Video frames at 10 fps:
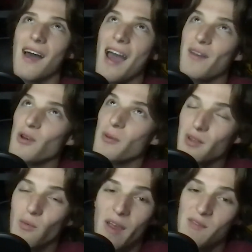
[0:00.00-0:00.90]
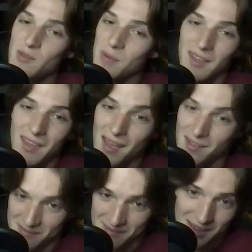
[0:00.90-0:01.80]
I don't know about the Ravens pick yet.
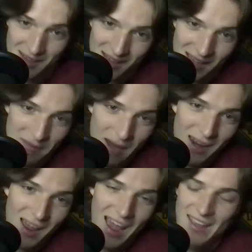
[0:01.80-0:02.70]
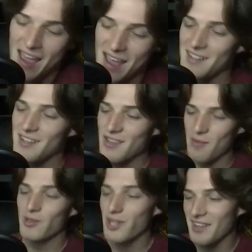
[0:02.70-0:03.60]
And I need to
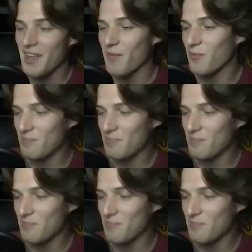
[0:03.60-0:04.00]
double check that